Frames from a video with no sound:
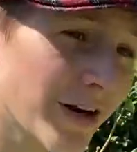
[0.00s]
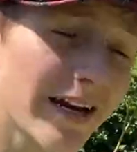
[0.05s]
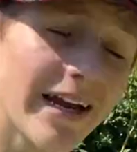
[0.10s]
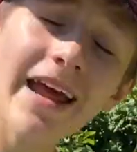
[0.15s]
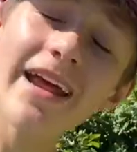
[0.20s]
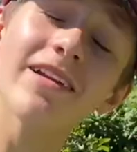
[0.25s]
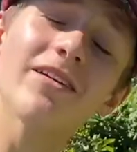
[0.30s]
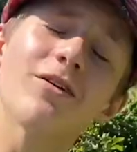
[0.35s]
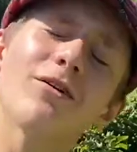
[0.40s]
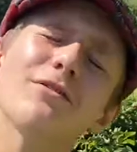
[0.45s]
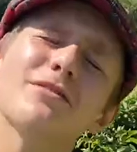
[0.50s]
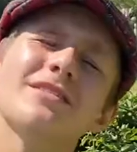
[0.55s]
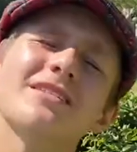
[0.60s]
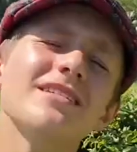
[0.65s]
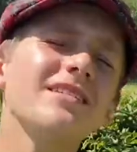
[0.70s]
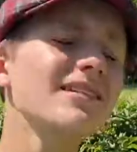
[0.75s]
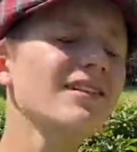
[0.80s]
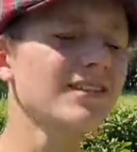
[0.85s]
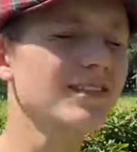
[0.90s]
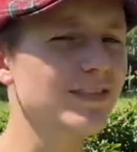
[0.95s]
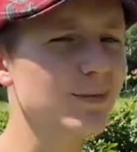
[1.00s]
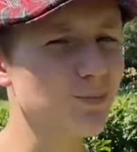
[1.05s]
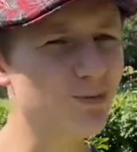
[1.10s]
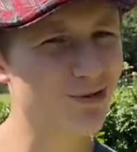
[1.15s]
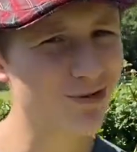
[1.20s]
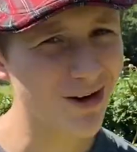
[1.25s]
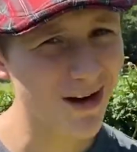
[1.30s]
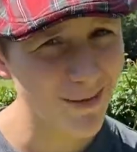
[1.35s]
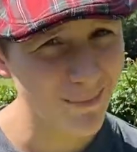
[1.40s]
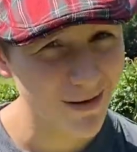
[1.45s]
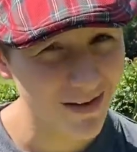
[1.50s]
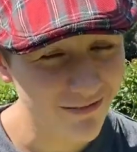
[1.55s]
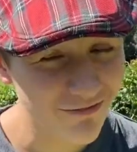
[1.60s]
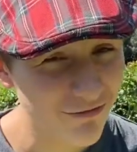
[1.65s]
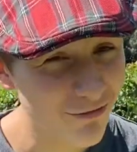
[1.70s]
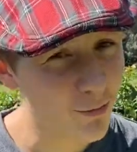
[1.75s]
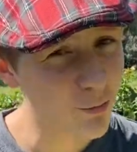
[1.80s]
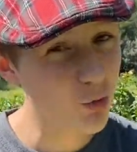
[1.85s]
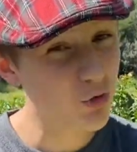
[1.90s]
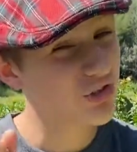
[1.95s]
and consider subscribing for
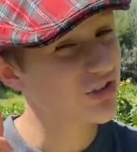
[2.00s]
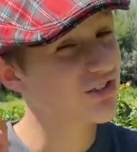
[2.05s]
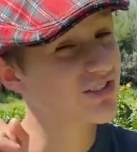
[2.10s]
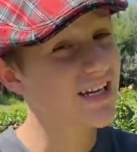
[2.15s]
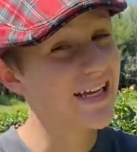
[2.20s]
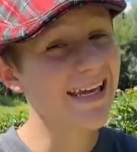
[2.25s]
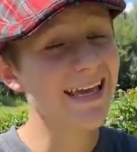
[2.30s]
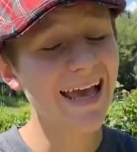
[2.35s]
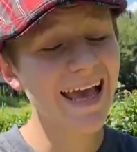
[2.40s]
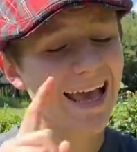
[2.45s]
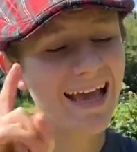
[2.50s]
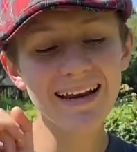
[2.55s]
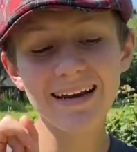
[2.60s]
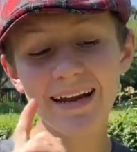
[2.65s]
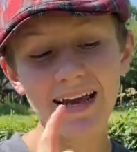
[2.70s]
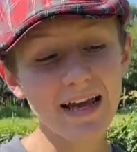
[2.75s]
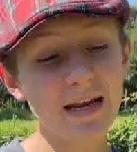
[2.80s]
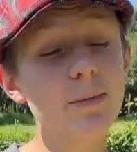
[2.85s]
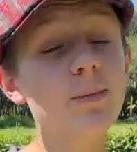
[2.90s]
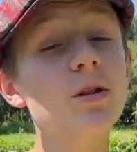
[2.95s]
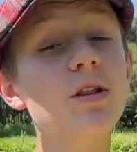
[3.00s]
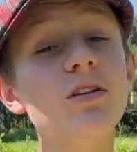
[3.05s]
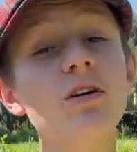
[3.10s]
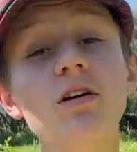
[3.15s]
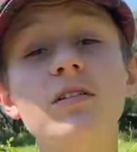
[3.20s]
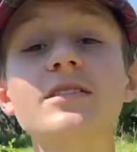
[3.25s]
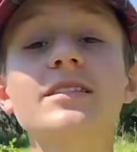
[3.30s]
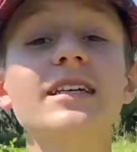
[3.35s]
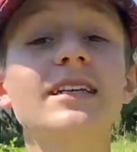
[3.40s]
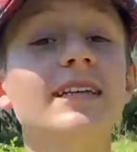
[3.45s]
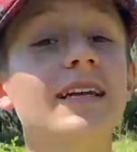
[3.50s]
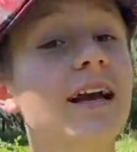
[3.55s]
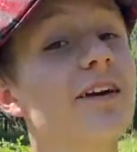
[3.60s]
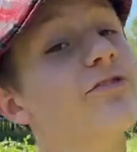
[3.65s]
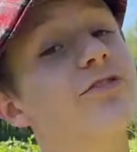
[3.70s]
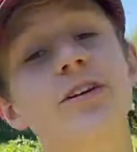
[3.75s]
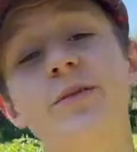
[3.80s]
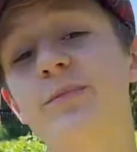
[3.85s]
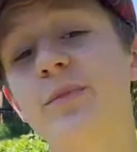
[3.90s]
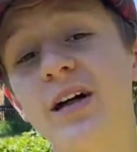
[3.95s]
more snake and animal content
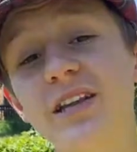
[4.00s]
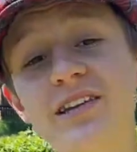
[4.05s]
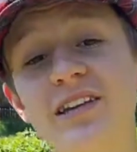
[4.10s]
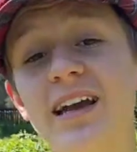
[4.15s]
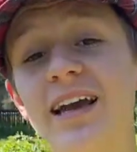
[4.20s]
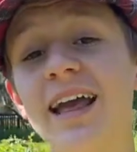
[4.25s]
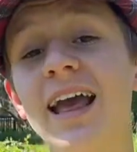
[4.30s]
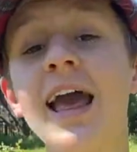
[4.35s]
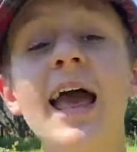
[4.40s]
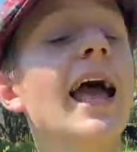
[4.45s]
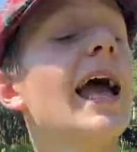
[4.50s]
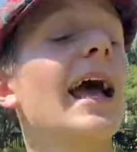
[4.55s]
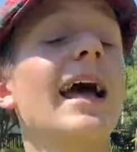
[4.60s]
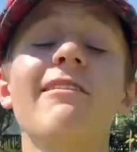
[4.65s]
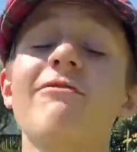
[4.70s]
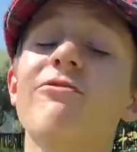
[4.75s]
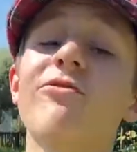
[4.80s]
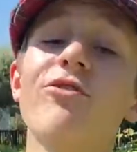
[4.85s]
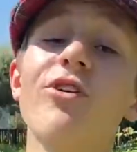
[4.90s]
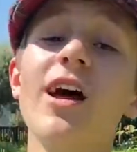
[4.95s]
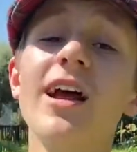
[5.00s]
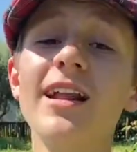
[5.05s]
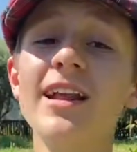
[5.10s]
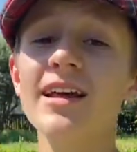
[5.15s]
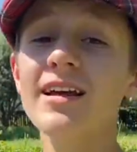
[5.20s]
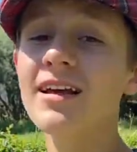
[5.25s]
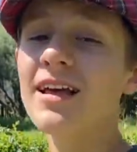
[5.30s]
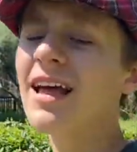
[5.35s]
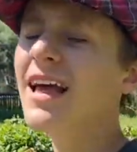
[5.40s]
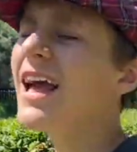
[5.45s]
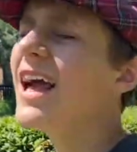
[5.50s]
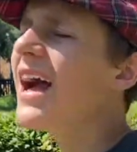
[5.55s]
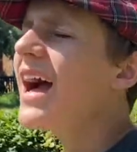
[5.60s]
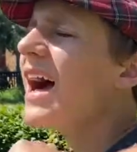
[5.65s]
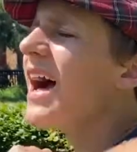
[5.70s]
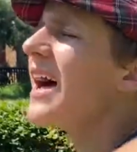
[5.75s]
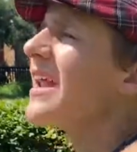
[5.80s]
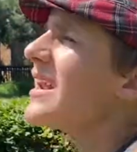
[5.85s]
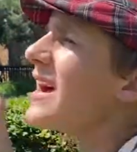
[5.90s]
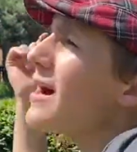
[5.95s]
every Monday and Friday.
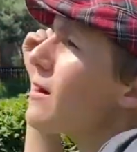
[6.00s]
And I